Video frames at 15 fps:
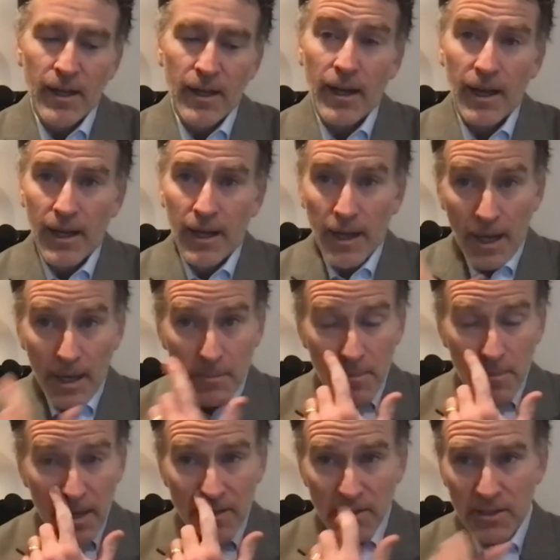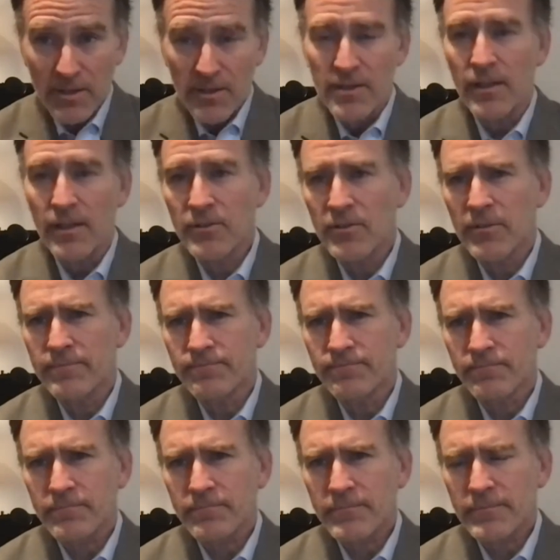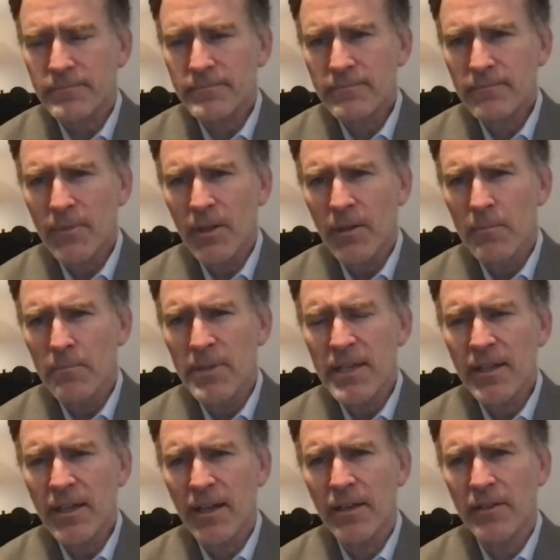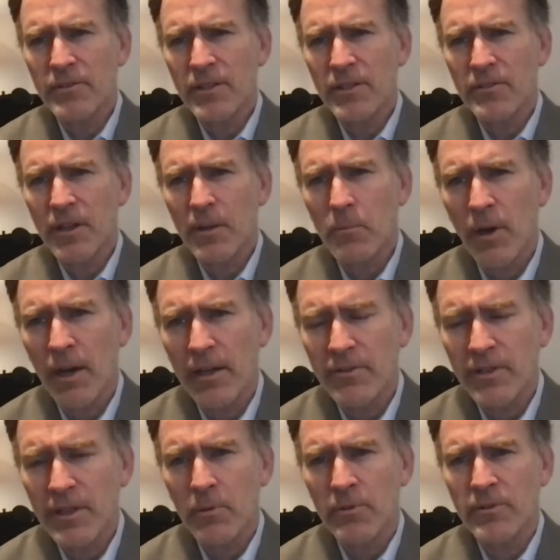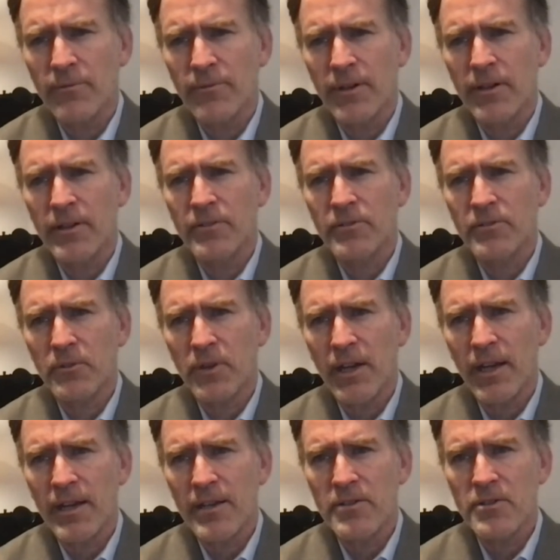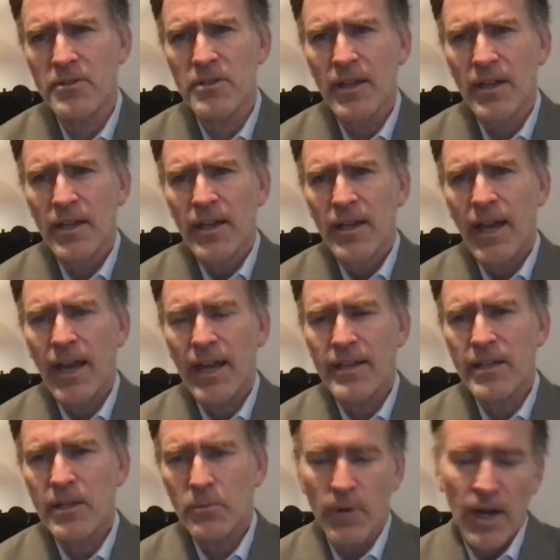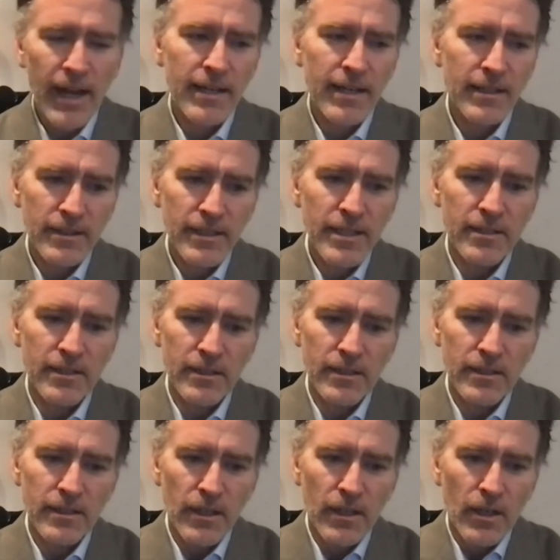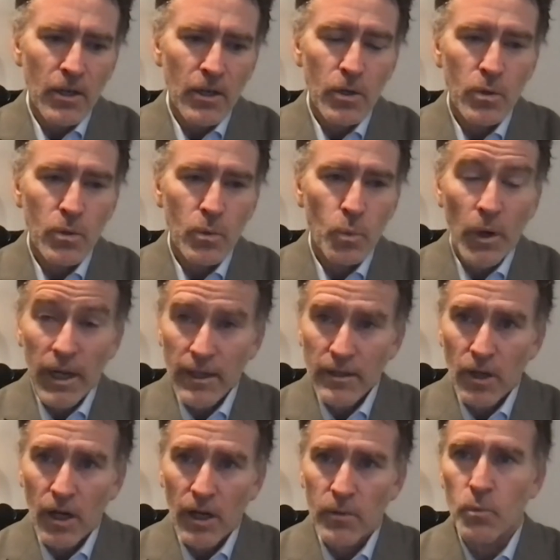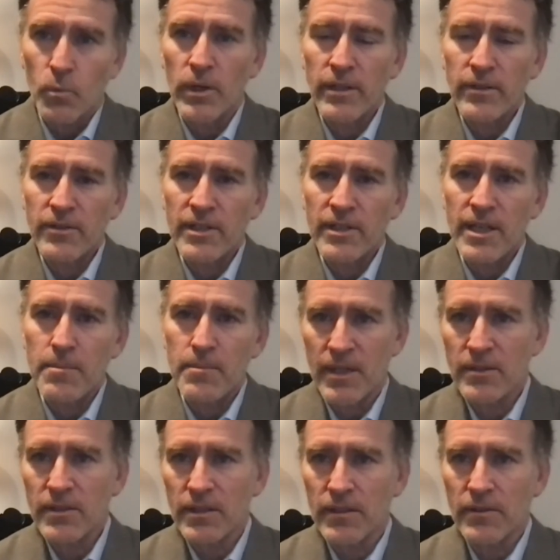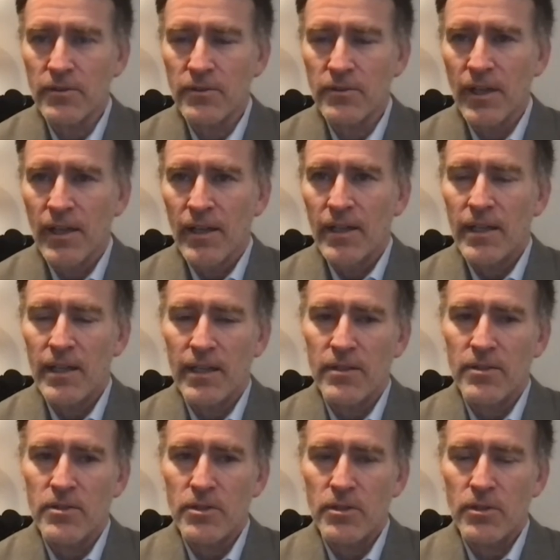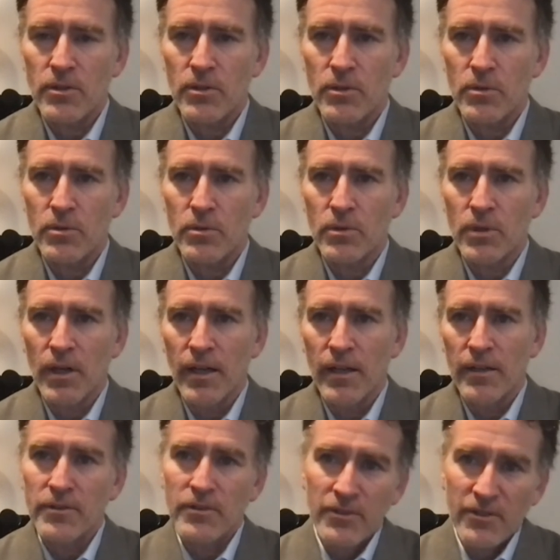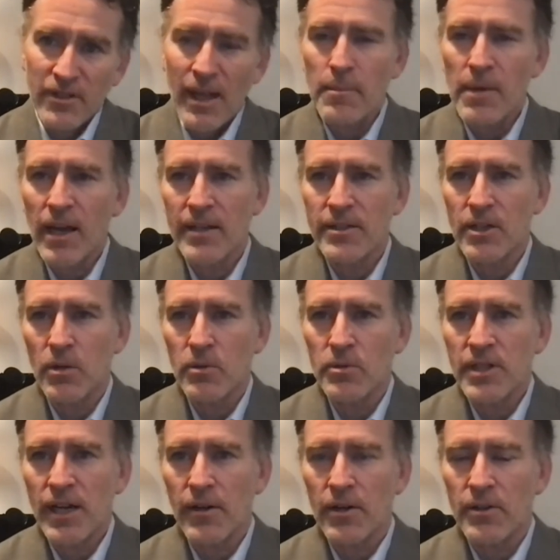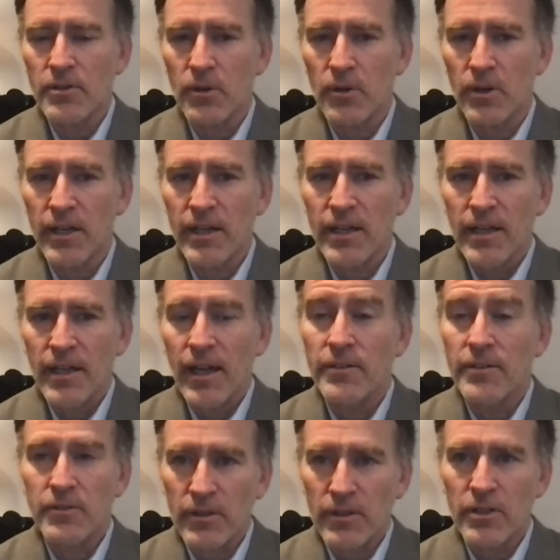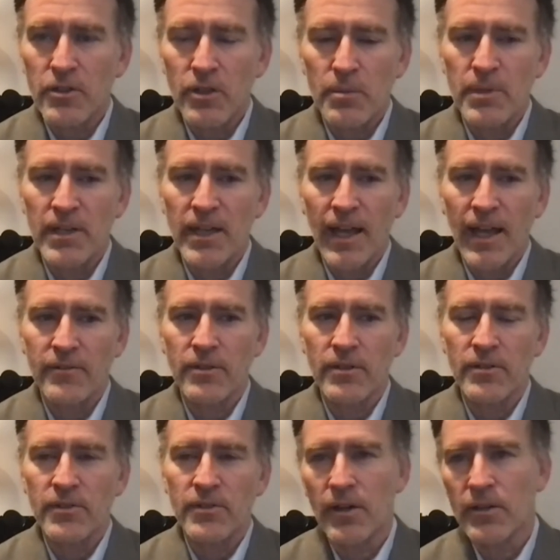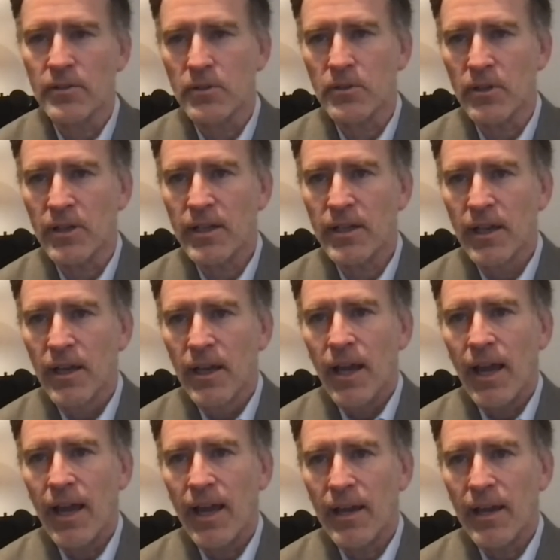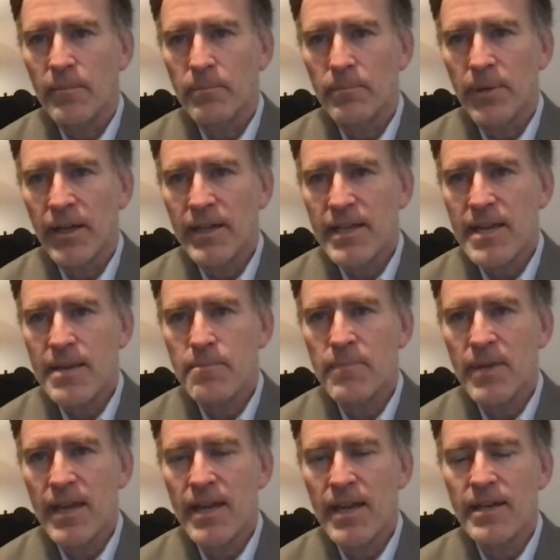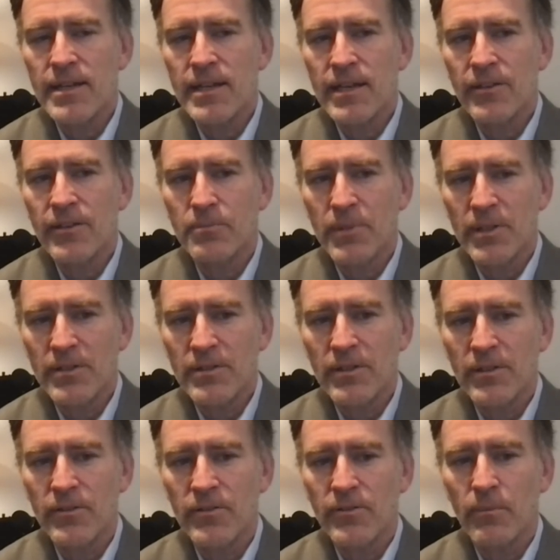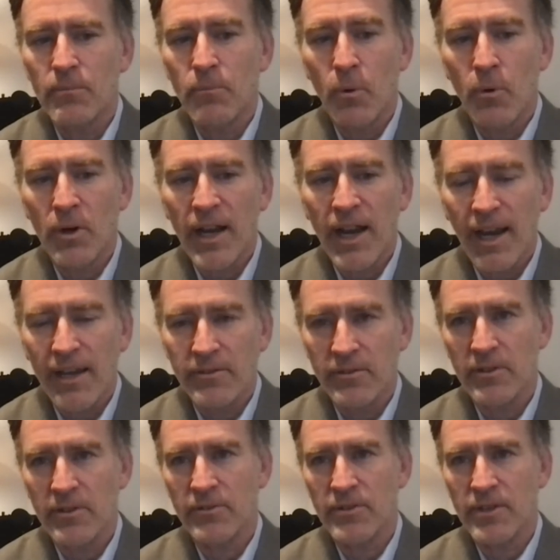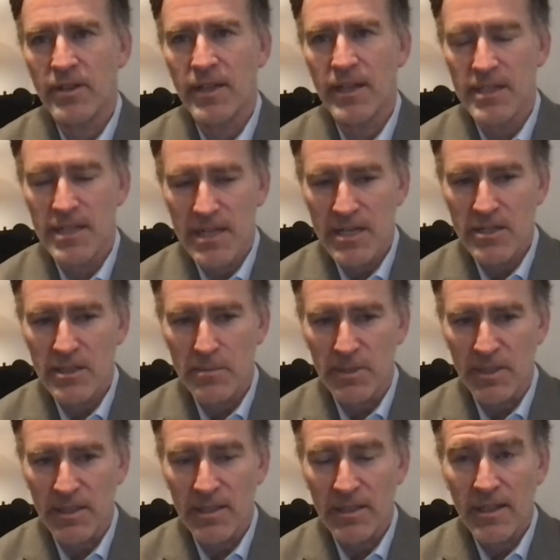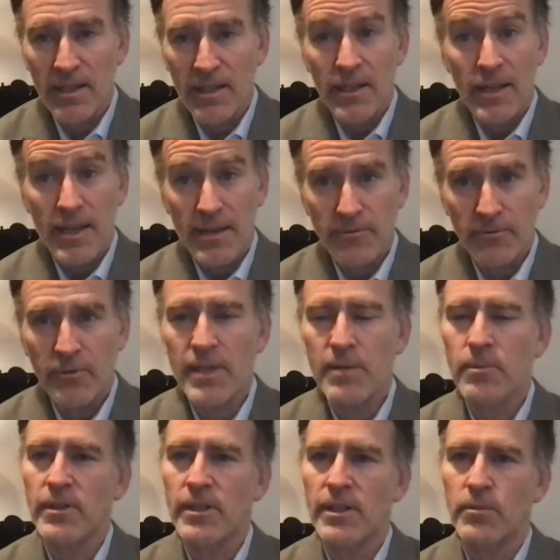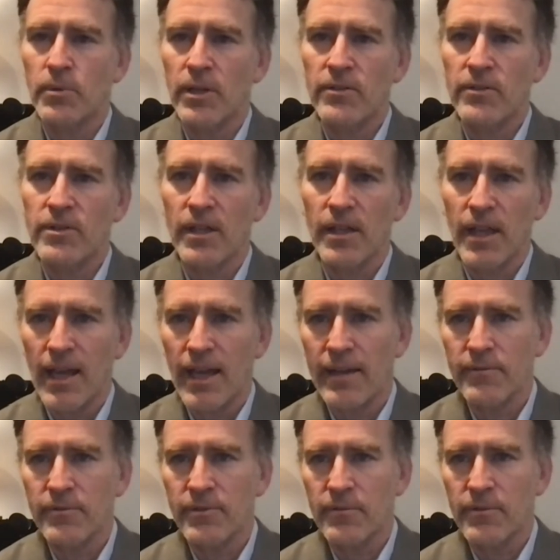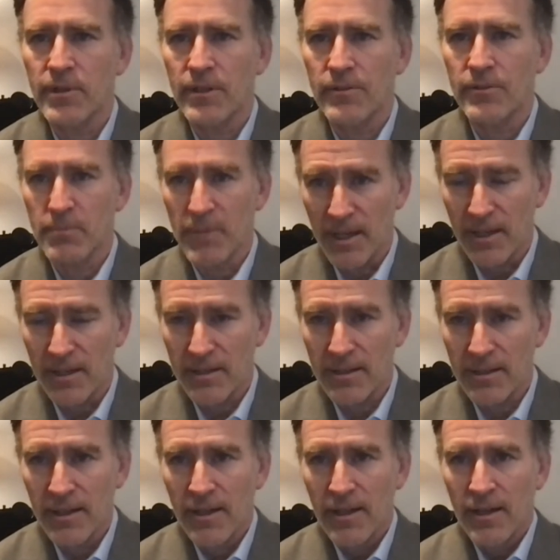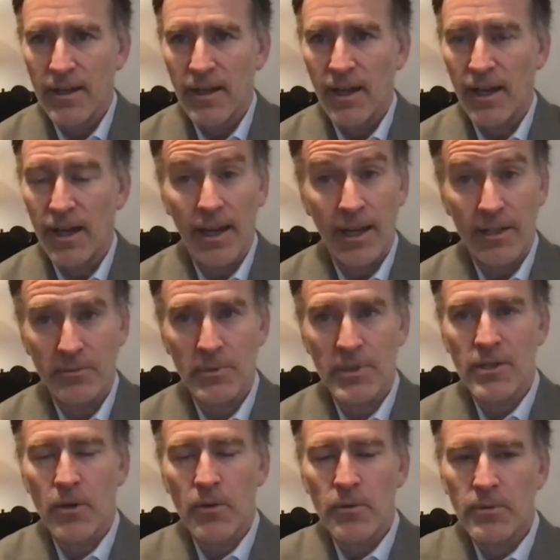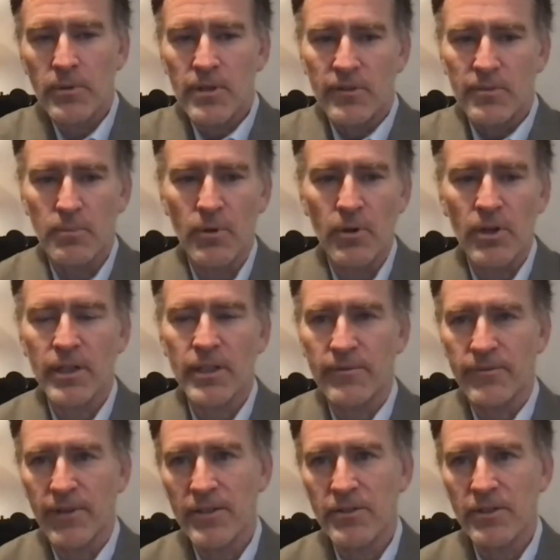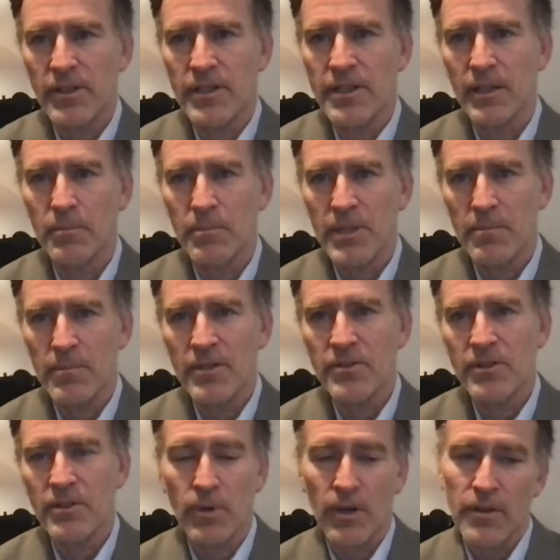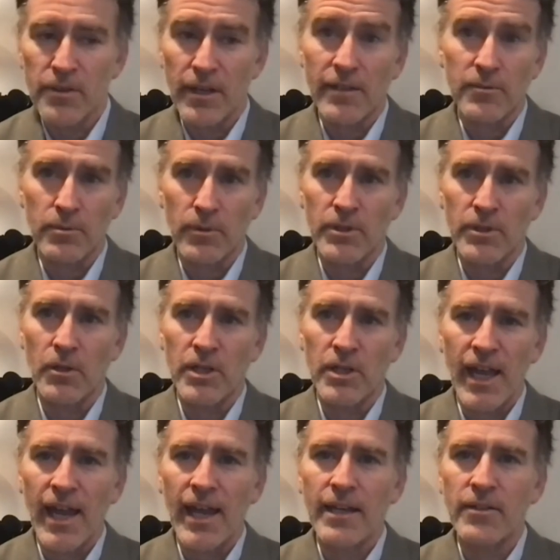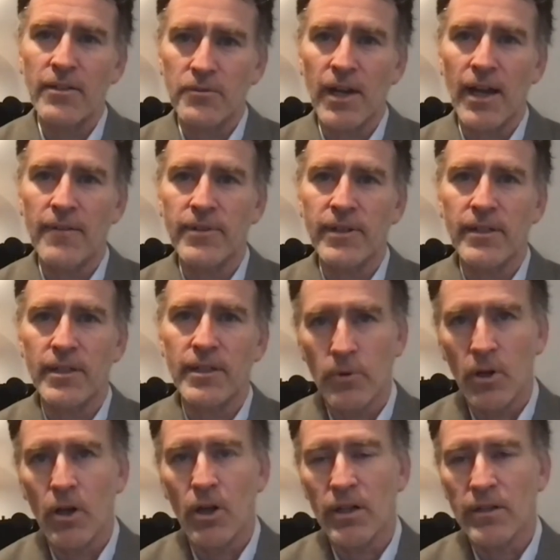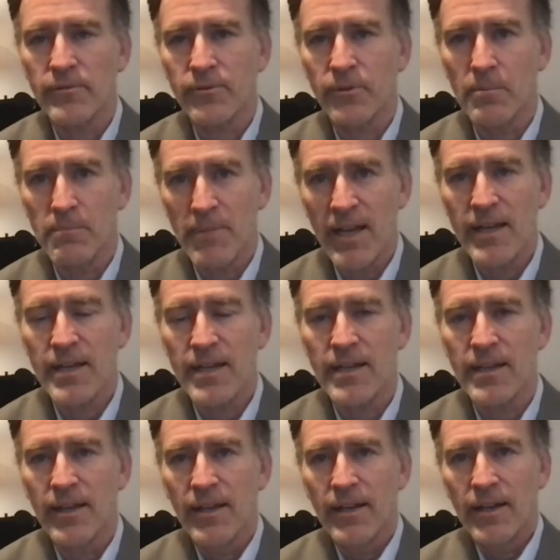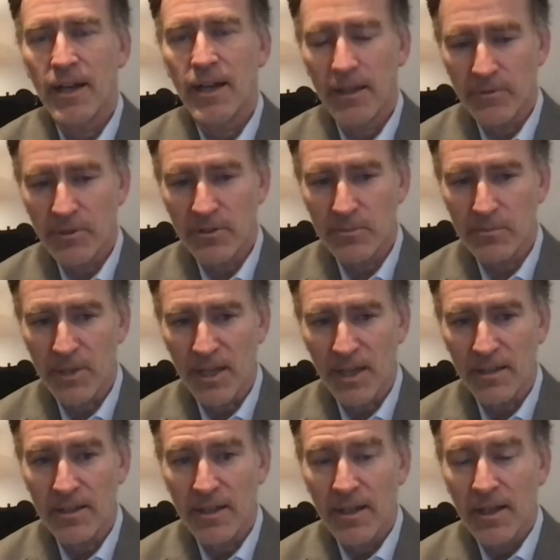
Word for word: Uh, I mentioned this because, in some ways, he was a very strange and erratic leader who went on risky missions into semi known territory. It certainly could be hazardous territory, uh, but he made his missions more hazardous than they need to be. He frequently risked the lives of his men. Uh, as we go through this book, eventually there'll be a mission where things will go catastrophically wrong for many of his men.